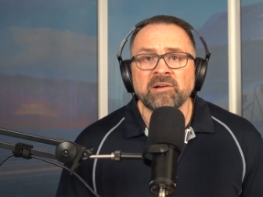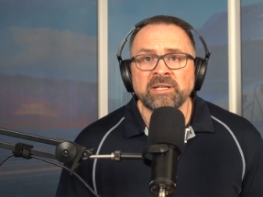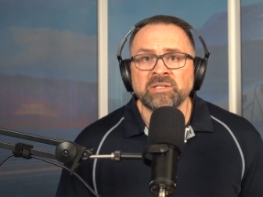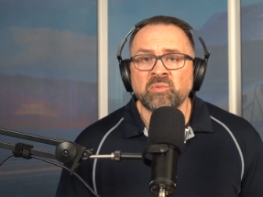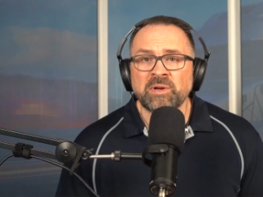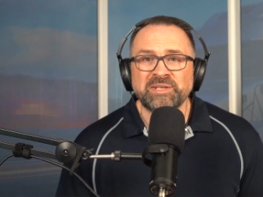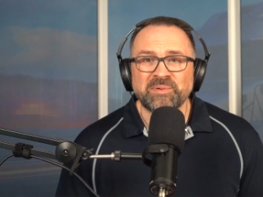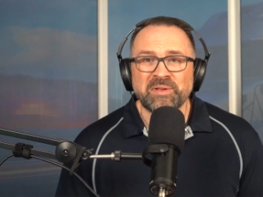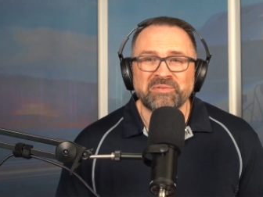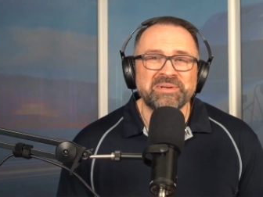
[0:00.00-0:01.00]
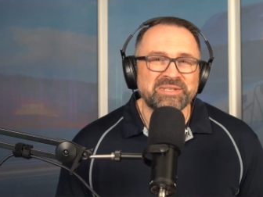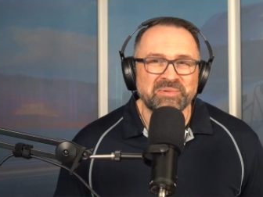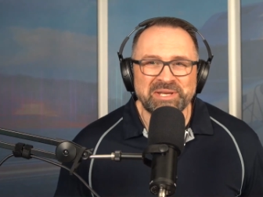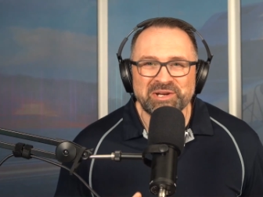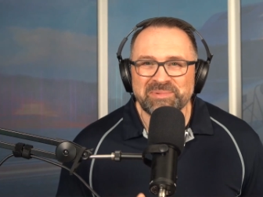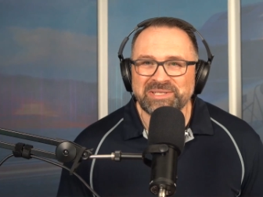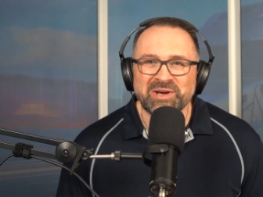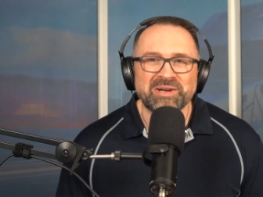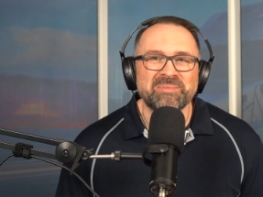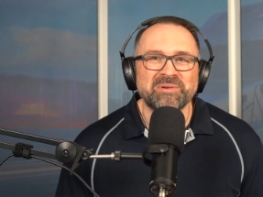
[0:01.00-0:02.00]
aired in 2023. So when you hear me
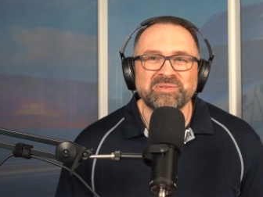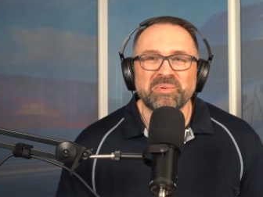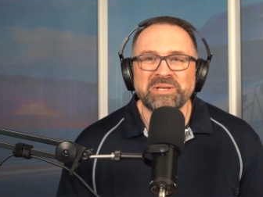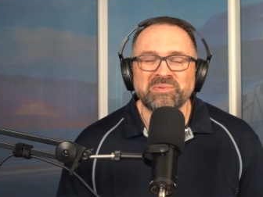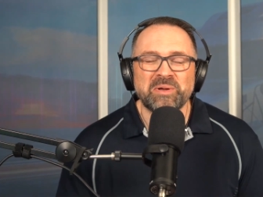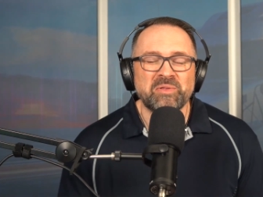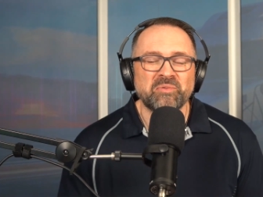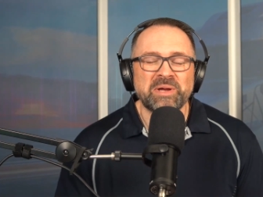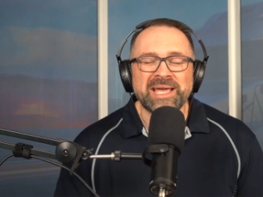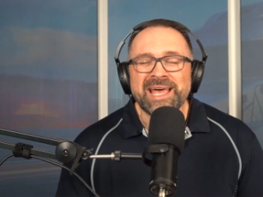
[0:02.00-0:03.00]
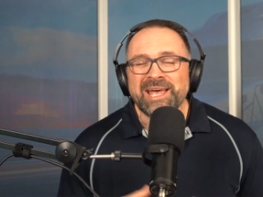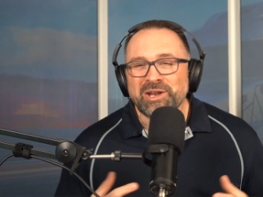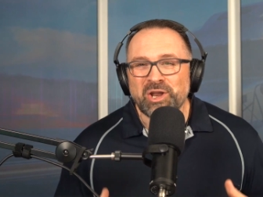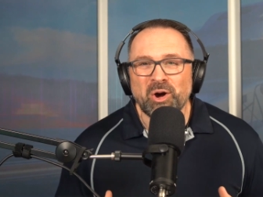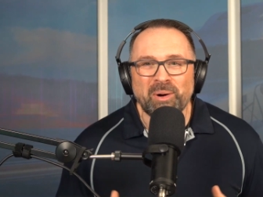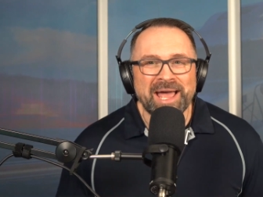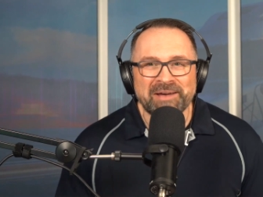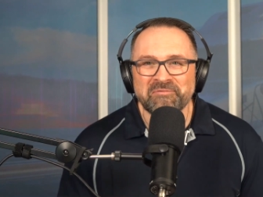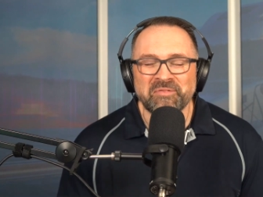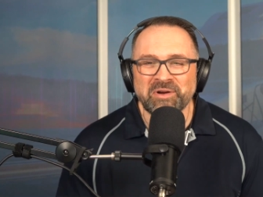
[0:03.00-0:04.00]
talk about 2023, no, I
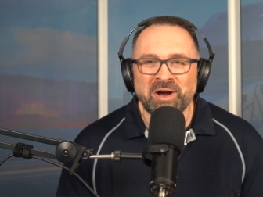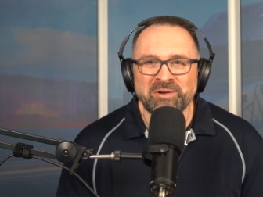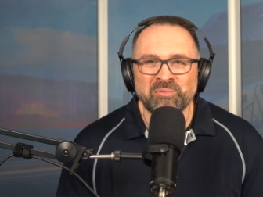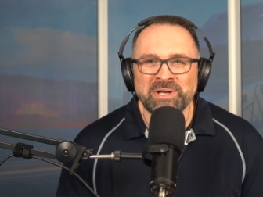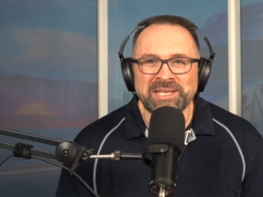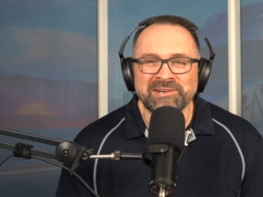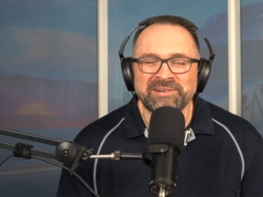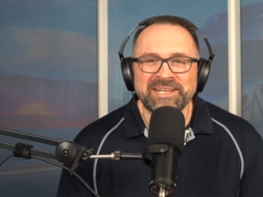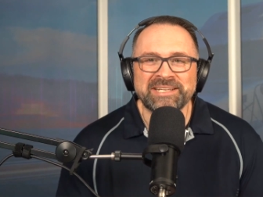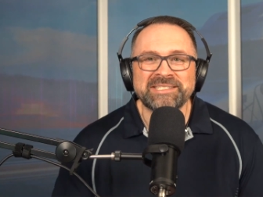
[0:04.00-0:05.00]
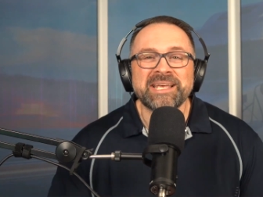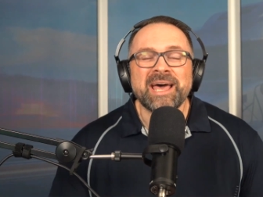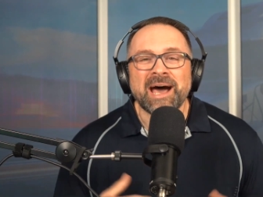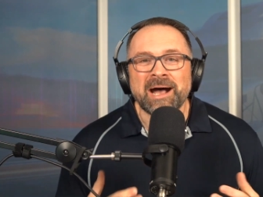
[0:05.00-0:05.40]
haven't forgotten what year it is.